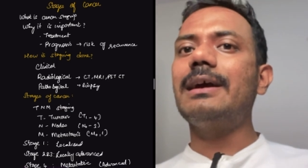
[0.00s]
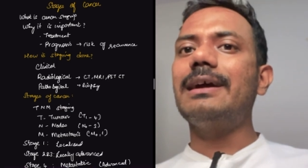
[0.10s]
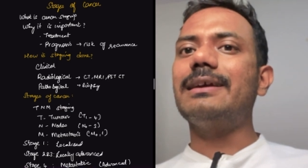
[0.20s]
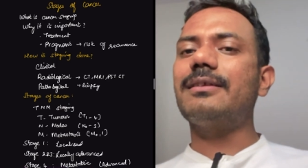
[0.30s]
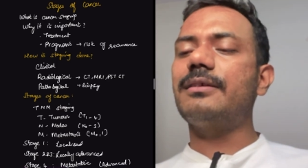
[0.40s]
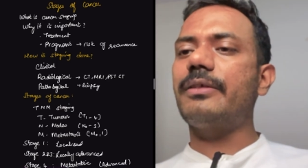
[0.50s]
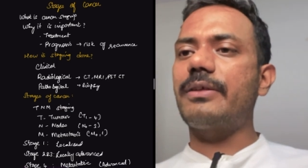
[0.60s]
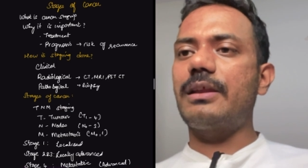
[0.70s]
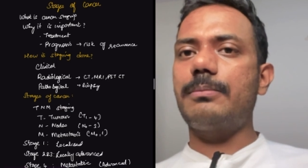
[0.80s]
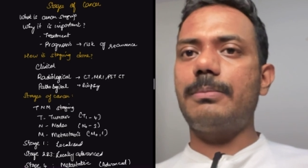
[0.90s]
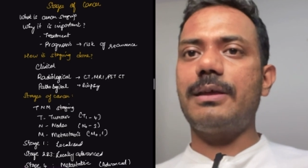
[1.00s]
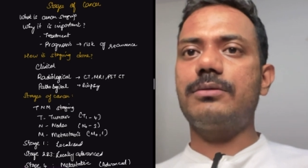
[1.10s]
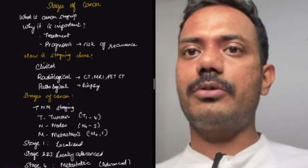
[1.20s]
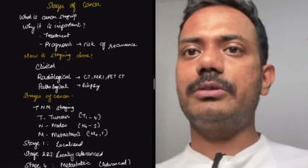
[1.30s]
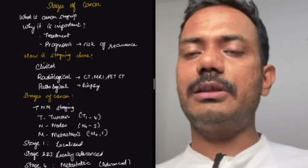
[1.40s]
decided based
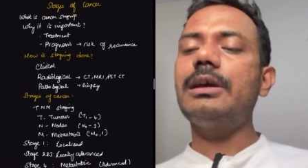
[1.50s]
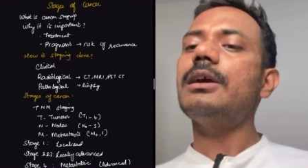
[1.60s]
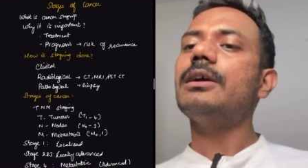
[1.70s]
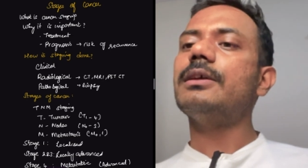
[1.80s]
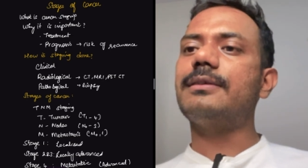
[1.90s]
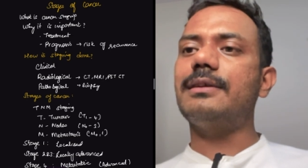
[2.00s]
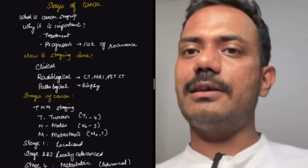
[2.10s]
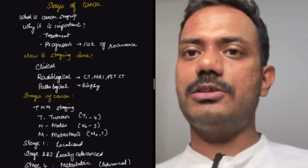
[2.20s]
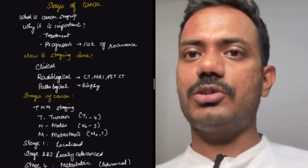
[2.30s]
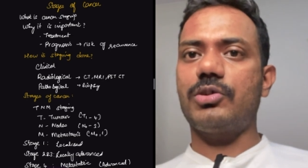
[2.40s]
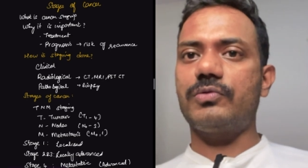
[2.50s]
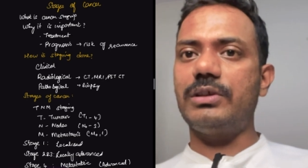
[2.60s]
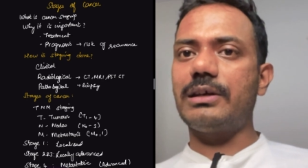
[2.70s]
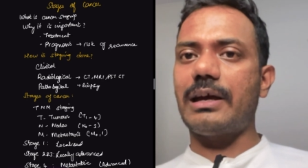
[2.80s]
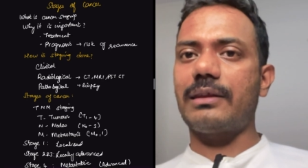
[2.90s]
on the staging of the
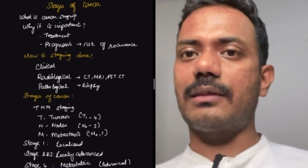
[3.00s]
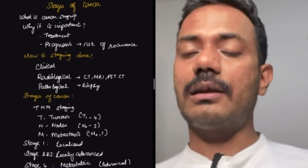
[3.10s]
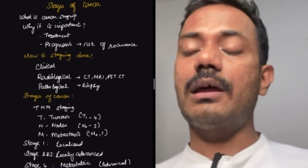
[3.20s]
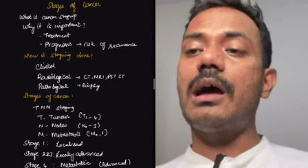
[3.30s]
cancer.